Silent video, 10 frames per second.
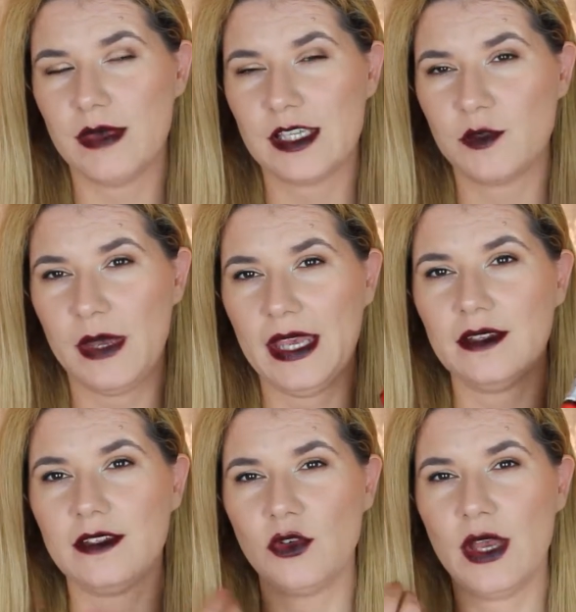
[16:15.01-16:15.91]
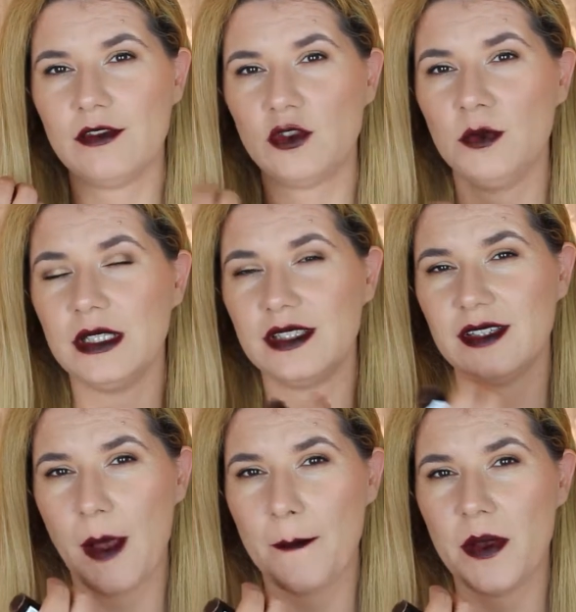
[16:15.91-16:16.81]
expect, you have to build
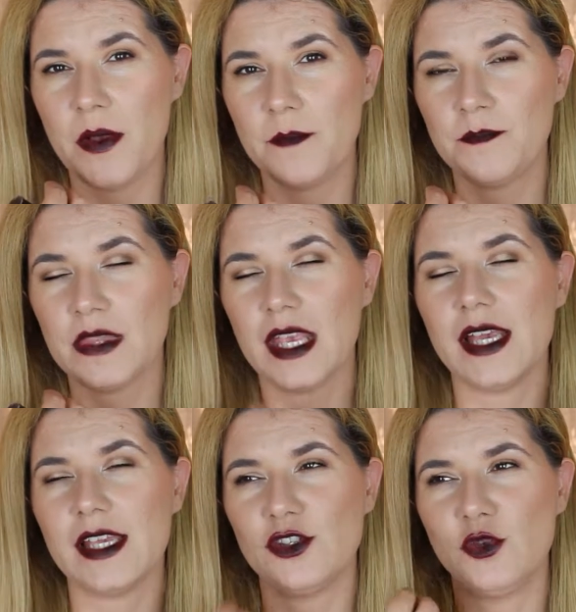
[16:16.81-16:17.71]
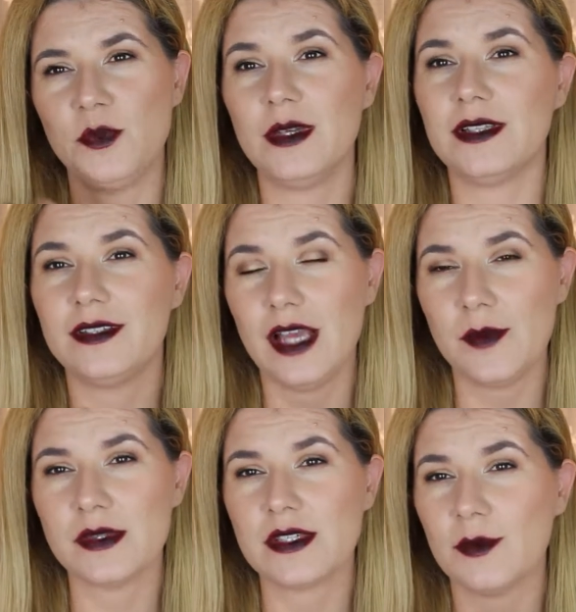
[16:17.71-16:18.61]
it up. As you build it
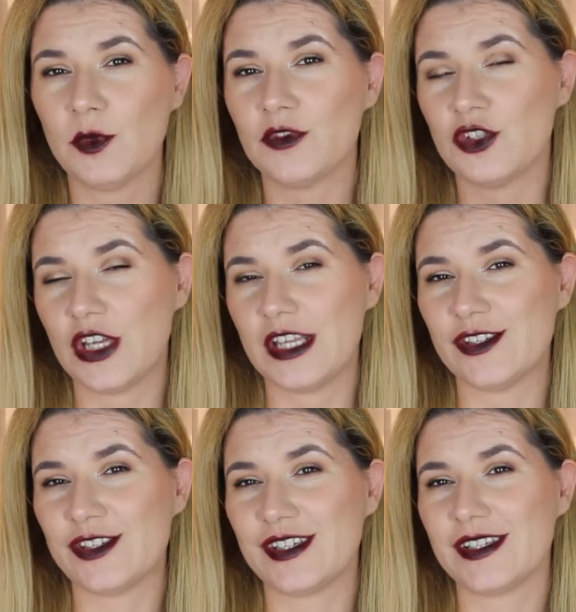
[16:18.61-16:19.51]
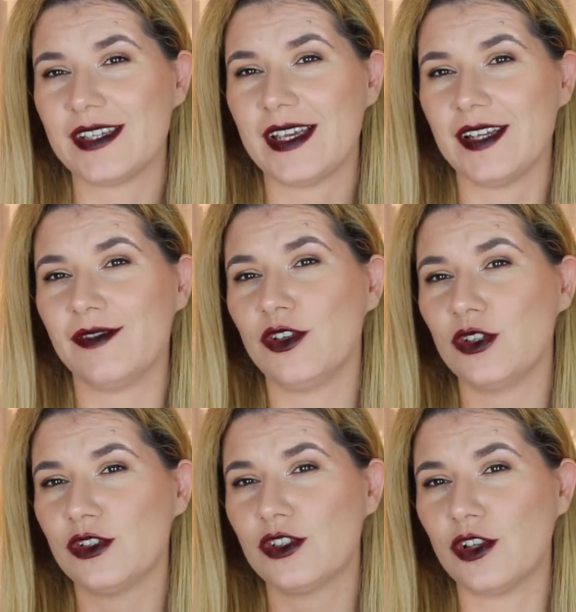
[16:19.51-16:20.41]
up, some of the shades kind
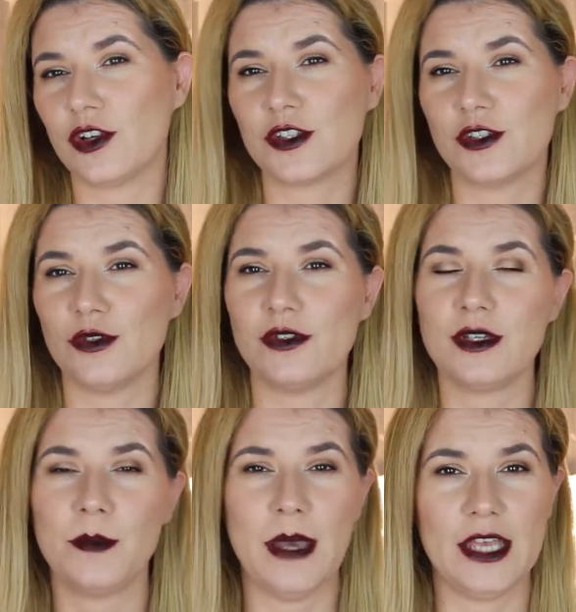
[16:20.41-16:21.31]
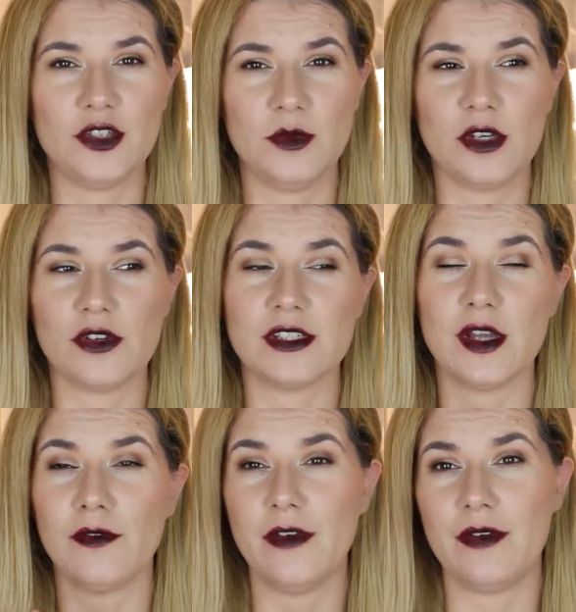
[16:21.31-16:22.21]
of start to look patchy because
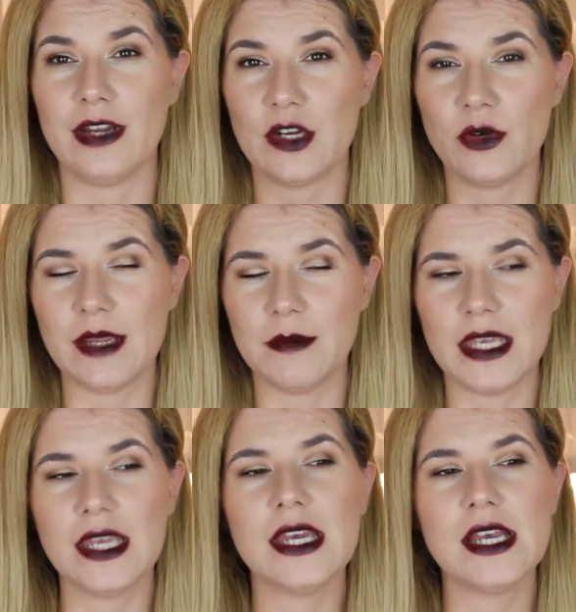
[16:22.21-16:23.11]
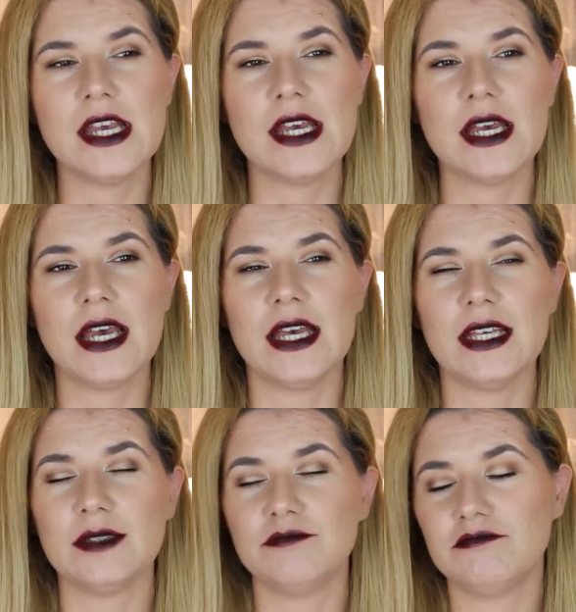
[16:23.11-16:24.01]
they are very creamy.
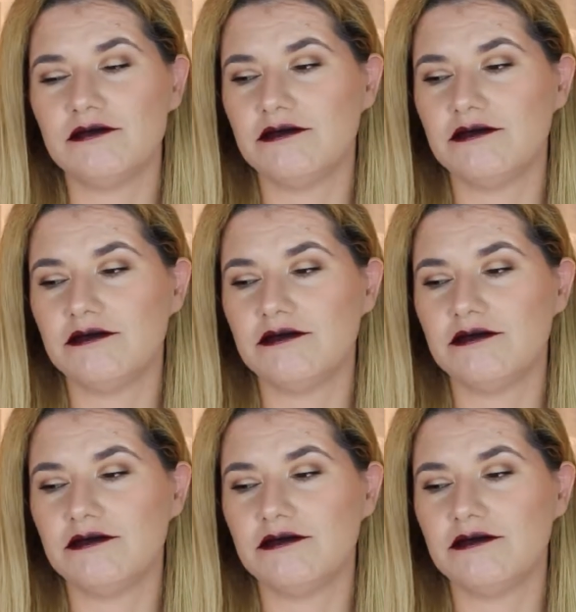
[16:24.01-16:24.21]
Uh,